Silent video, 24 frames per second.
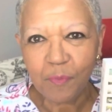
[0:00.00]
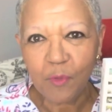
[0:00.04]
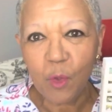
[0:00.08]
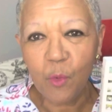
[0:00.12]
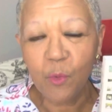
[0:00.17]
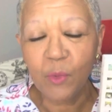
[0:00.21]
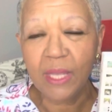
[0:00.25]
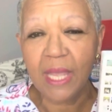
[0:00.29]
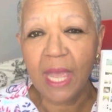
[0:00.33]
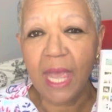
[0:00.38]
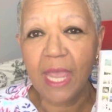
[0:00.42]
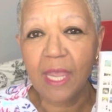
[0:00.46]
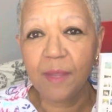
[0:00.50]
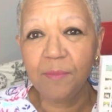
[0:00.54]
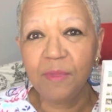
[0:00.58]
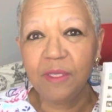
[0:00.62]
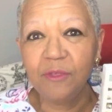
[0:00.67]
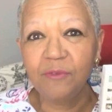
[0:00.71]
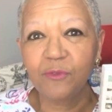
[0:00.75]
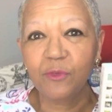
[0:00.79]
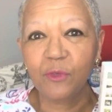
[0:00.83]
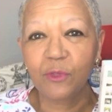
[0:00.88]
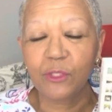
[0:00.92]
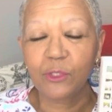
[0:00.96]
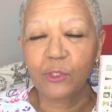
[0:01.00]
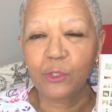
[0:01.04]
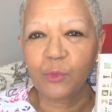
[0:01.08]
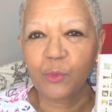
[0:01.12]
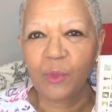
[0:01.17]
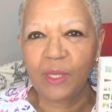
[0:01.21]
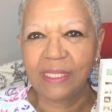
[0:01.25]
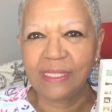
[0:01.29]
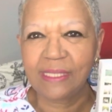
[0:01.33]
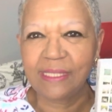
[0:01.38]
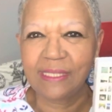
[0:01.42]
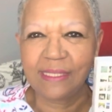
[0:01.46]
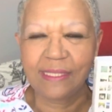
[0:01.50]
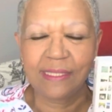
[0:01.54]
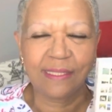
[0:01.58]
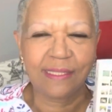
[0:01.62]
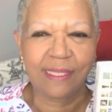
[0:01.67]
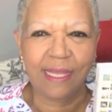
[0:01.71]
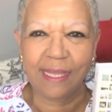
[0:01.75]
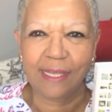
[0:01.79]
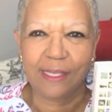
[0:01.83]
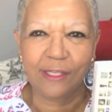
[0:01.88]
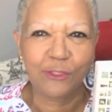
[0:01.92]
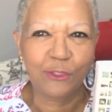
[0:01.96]
We're aiming for the
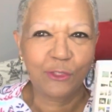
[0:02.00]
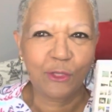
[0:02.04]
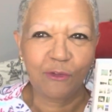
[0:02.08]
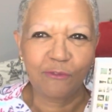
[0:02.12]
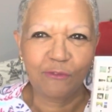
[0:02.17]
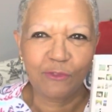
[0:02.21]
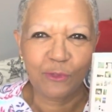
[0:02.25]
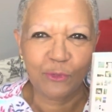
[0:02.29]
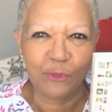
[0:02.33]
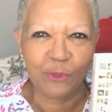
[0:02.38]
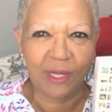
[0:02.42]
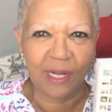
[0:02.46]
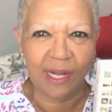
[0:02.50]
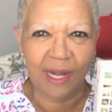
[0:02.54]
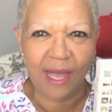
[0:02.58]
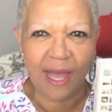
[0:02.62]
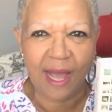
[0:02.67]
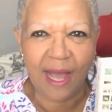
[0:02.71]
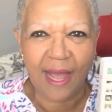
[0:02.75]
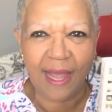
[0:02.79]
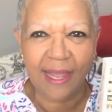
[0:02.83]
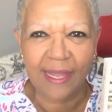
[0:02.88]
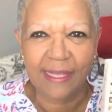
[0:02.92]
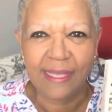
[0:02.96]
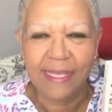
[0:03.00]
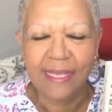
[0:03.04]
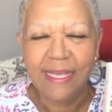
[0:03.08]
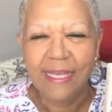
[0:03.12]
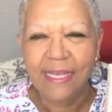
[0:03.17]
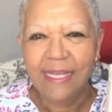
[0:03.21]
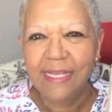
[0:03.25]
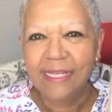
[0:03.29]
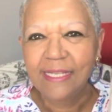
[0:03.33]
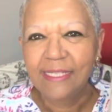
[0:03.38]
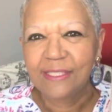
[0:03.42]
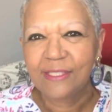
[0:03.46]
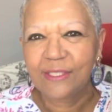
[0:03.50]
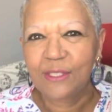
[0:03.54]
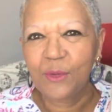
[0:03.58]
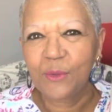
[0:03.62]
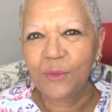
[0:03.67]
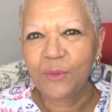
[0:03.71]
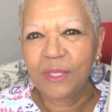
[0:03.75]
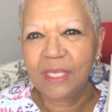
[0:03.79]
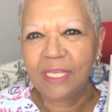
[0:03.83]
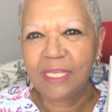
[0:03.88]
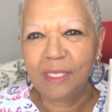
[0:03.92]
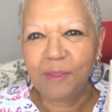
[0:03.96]
22nd of July.
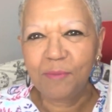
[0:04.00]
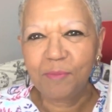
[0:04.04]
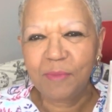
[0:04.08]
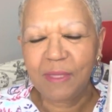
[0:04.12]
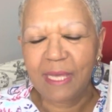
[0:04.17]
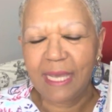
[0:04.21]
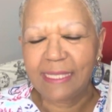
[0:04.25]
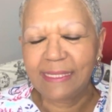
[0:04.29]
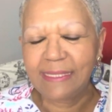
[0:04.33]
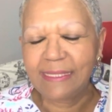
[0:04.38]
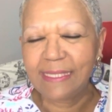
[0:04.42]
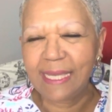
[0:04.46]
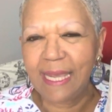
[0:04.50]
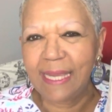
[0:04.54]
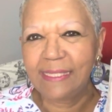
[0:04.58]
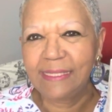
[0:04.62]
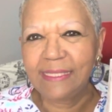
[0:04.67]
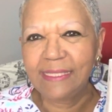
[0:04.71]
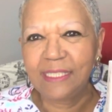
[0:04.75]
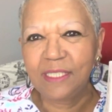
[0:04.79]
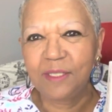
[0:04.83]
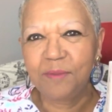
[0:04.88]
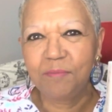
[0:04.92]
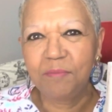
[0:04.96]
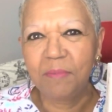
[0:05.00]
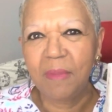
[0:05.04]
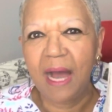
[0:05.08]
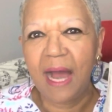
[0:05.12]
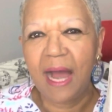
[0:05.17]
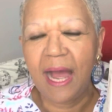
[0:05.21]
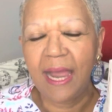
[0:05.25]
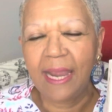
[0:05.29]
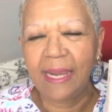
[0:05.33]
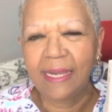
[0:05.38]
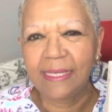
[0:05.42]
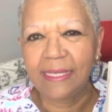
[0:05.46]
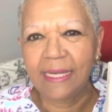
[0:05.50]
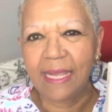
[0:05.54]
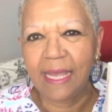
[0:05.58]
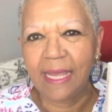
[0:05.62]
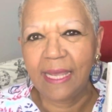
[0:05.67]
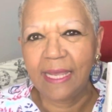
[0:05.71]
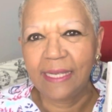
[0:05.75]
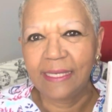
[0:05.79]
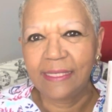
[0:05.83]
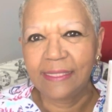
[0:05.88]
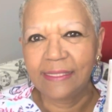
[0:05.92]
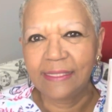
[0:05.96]
So keep that date in mind.
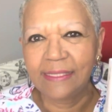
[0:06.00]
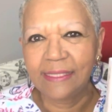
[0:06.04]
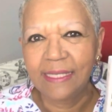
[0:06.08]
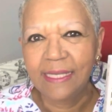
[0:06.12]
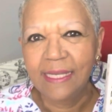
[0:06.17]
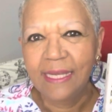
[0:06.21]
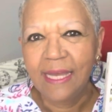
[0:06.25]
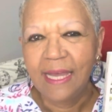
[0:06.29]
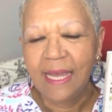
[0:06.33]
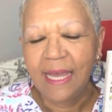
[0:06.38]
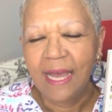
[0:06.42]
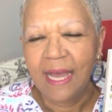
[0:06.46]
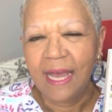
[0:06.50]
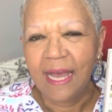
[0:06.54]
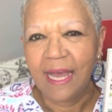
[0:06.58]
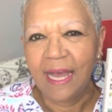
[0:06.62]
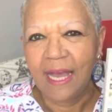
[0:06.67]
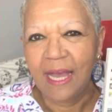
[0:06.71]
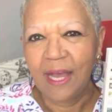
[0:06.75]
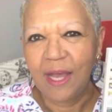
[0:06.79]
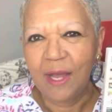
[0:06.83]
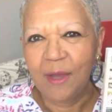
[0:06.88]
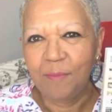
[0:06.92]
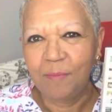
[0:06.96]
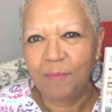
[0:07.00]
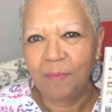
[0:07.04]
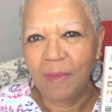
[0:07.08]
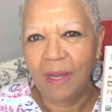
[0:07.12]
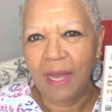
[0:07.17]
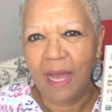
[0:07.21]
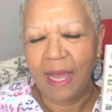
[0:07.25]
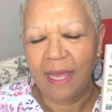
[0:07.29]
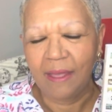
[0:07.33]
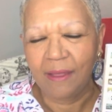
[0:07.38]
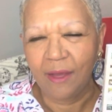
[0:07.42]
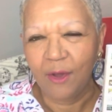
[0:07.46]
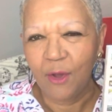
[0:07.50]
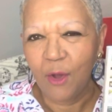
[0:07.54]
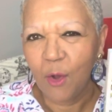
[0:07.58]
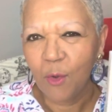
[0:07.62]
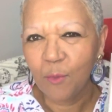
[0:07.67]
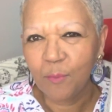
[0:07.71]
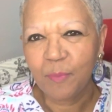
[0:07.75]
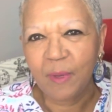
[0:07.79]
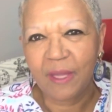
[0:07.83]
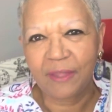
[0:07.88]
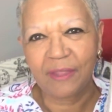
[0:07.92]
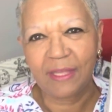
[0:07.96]
And um, I
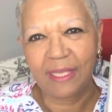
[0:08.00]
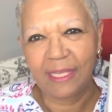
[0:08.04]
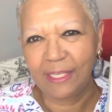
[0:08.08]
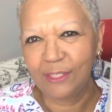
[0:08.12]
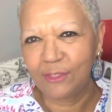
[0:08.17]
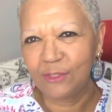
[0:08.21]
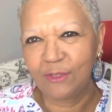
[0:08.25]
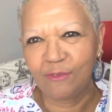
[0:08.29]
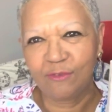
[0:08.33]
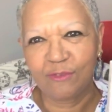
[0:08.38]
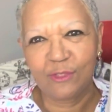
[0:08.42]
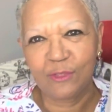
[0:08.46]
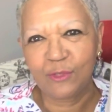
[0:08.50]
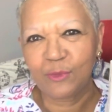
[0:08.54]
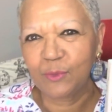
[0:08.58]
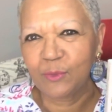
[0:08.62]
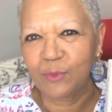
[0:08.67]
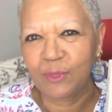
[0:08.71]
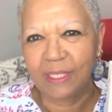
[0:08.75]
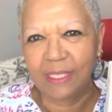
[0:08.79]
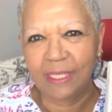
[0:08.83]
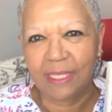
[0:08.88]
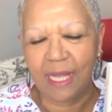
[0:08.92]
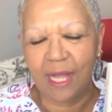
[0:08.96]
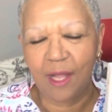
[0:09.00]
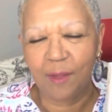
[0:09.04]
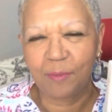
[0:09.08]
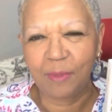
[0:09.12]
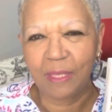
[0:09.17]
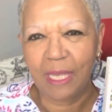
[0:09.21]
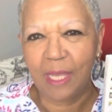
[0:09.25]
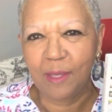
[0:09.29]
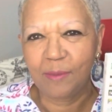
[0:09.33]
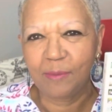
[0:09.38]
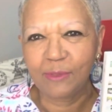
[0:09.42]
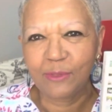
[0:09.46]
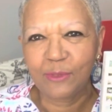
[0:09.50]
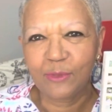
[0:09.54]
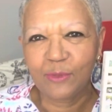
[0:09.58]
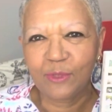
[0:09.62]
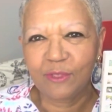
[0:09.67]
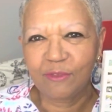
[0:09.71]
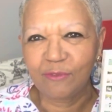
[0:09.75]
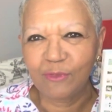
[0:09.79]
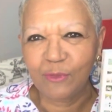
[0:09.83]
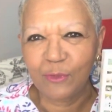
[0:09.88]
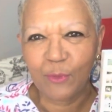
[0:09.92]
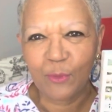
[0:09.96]
hope by the end of this week, I'll be able to
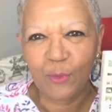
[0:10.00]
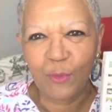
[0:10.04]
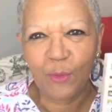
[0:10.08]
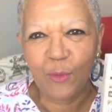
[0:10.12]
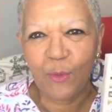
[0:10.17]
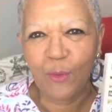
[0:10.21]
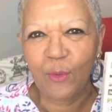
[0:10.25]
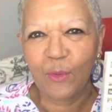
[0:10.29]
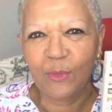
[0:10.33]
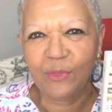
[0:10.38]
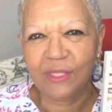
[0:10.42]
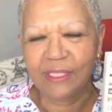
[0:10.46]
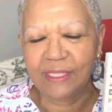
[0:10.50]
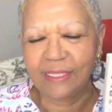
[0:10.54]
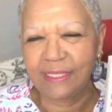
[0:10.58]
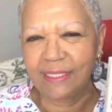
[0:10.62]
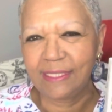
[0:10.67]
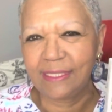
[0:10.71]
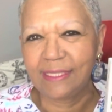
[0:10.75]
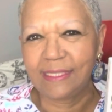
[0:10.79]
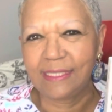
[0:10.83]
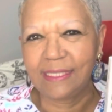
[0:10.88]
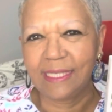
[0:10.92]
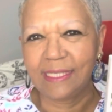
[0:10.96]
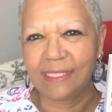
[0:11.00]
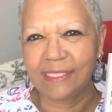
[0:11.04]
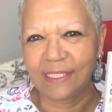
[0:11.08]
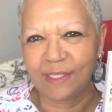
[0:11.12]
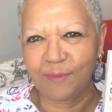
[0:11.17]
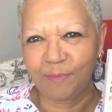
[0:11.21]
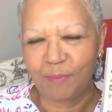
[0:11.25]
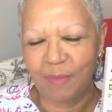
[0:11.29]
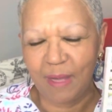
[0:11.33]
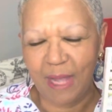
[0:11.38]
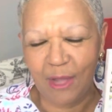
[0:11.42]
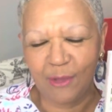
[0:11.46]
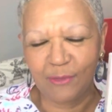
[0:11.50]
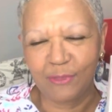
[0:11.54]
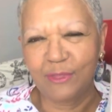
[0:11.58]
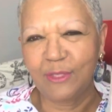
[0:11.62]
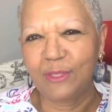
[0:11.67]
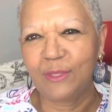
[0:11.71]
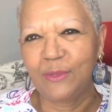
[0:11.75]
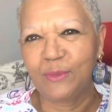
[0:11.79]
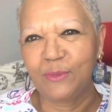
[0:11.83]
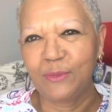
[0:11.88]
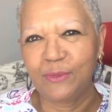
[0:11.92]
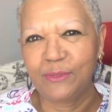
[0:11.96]
give you all the details about
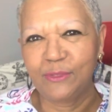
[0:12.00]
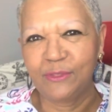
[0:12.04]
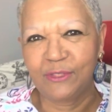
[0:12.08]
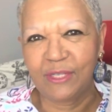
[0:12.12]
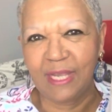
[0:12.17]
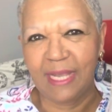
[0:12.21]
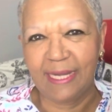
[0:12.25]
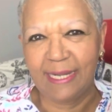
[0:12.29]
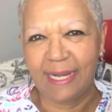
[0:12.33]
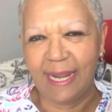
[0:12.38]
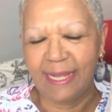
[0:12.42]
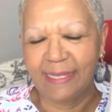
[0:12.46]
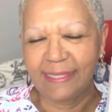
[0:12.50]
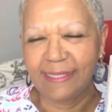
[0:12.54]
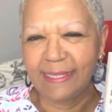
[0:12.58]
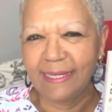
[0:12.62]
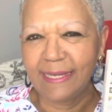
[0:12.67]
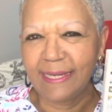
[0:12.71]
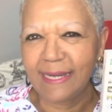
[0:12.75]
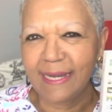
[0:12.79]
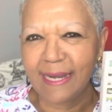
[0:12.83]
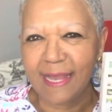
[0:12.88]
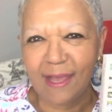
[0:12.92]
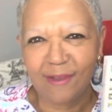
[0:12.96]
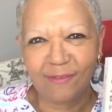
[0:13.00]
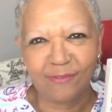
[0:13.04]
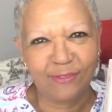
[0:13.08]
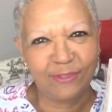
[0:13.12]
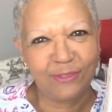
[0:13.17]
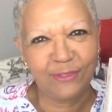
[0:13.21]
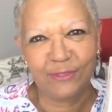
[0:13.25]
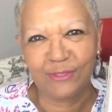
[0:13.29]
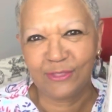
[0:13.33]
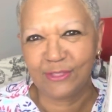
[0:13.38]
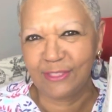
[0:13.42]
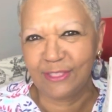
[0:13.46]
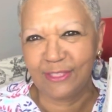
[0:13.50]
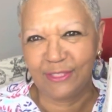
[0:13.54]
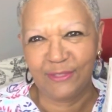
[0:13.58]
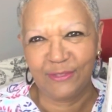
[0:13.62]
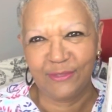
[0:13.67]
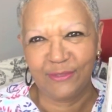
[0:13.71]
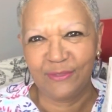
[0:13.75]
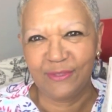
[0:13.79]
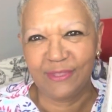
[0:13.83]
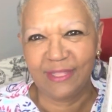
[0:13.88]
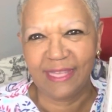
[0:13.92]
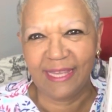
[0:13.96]
the launch. And I'd love to see
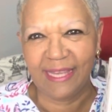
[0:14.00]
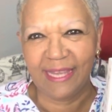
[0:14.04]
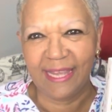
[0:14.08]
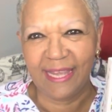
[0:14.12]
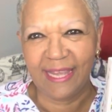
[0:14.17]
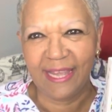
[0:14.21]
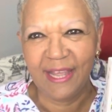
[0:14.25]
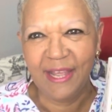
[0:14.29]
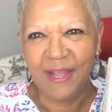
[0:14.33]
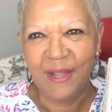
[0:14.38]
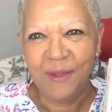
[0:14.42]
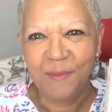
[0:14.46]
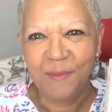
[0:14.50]
you there.